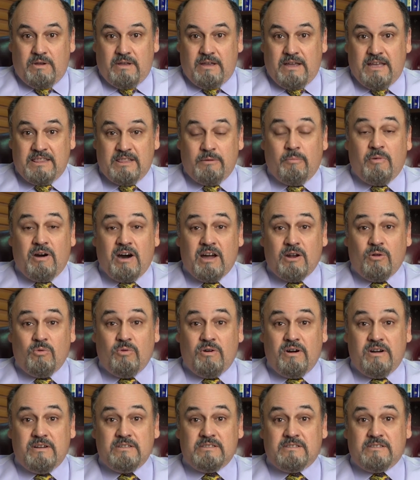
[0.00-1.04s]
And the model
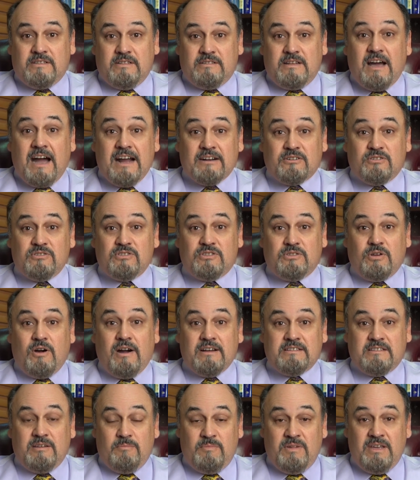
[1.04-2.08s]
was the doctors
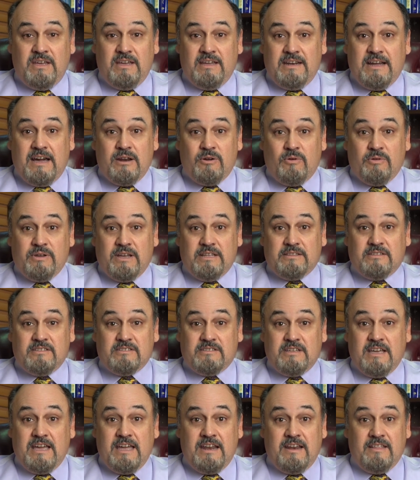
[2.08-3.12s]
talk to me and I don't get to
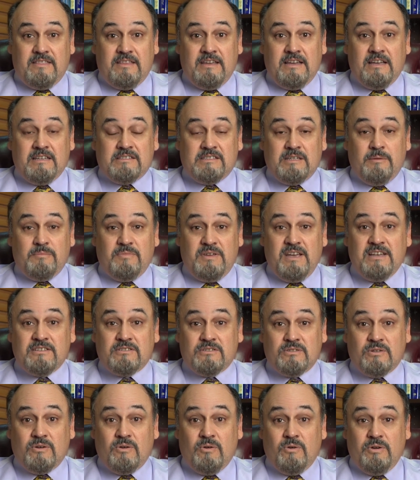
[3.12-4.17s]
say anything except yes
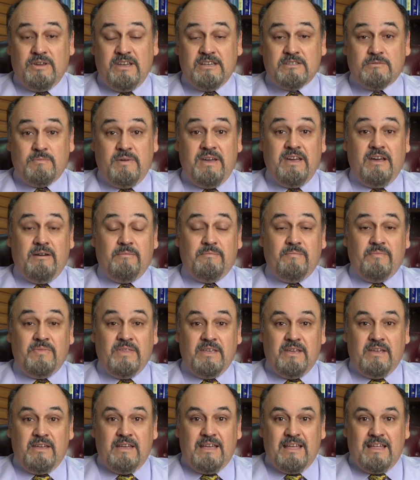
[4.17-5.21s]
sir or yes ma'am.
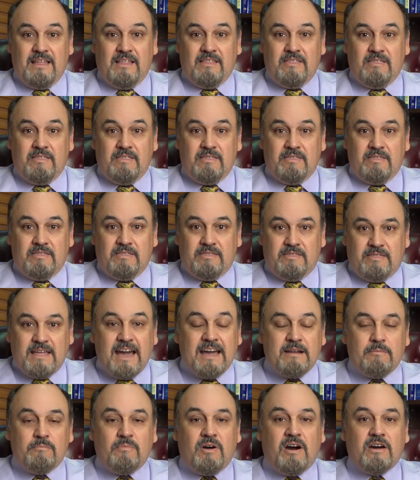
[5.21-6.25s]

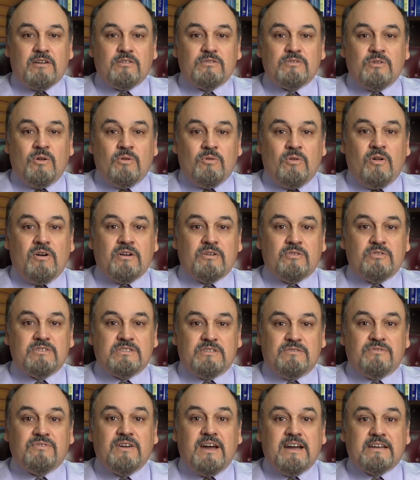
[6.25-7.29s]
That model no longer
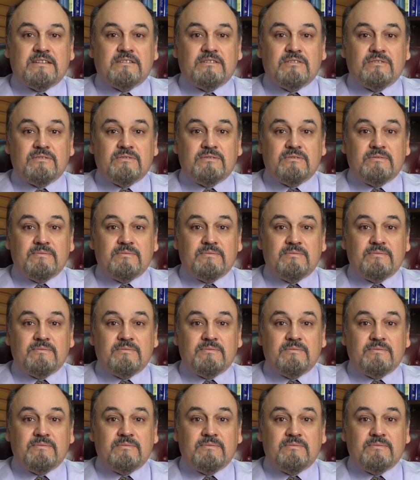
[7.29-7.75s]
is effective.